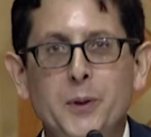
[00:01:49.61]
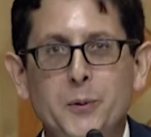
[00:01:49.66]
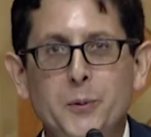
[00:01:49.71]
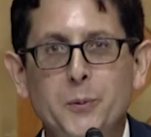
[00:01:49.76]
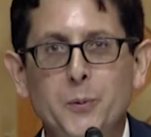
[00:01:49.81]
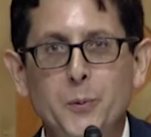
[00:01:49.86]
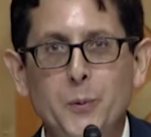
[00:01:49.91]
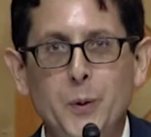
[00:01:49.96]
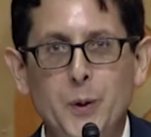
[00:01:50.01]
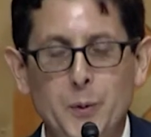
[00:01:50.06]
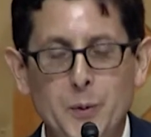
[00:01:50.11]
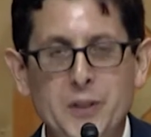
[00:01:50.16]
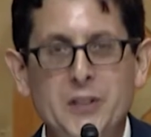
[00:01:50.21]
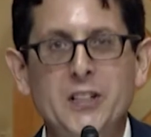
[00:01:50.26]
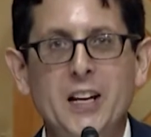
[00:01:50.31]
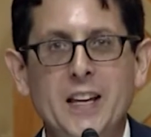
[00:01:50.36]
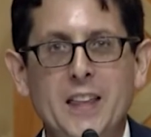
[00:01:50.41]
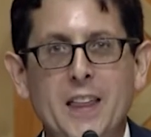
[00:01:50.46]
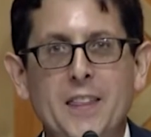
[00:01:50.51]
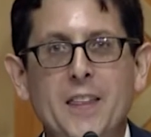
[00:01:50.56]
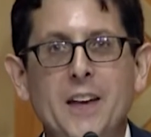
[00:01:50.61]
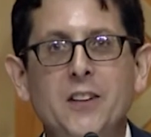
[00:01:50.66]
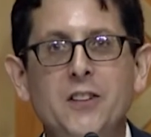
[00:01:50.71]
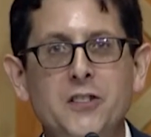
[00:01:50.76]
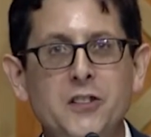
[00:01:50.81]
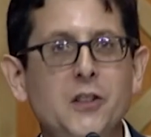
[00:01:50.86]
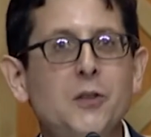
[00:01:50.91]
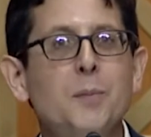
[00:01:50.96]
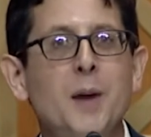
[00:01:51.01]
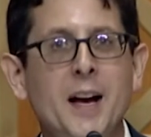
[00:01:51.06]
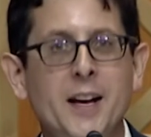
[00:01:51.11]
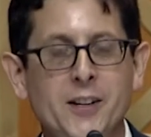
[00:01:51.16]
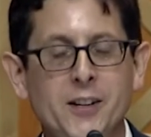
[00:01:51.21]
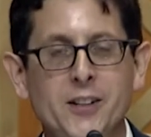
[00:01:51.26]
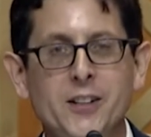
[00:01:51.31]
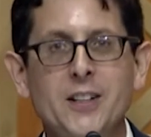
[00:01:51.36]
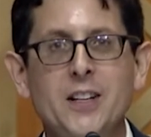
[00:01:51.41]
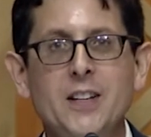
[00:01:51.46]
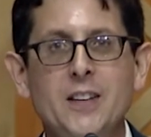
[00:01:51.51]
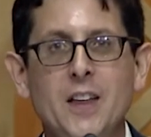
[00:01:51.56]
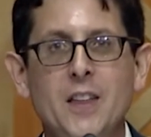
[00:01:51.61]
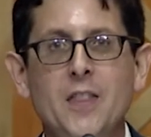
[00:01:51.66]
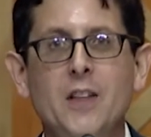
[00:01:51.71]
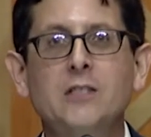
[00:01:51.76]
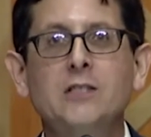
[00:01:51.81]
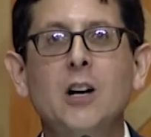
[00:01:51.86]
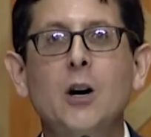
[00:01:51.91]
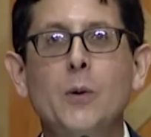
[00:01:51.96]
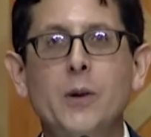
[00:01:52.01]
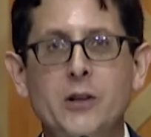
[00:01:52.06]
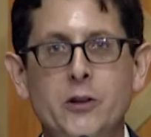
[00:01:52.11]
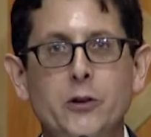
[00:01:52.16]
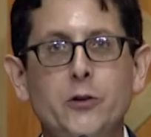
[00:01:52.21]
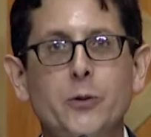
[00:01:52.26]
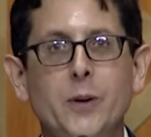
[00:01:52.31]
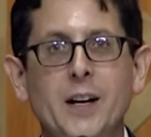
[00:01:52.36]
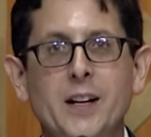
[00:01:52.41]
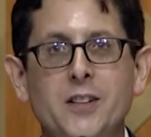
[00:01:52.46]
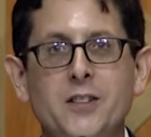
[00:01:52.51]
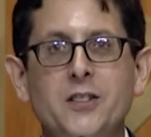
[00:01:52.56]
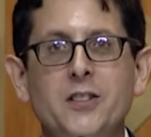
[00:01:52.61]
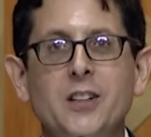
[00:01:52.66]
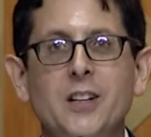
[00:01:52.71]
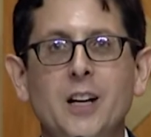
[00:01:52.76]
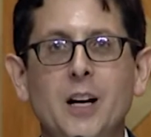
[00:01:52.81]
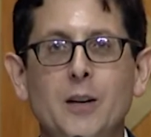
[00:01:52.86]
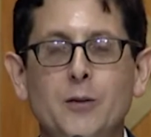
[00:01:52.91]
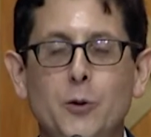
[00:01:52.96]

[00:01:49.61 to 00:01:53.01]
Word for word: We, we would say that they still matter, that the low interest rates,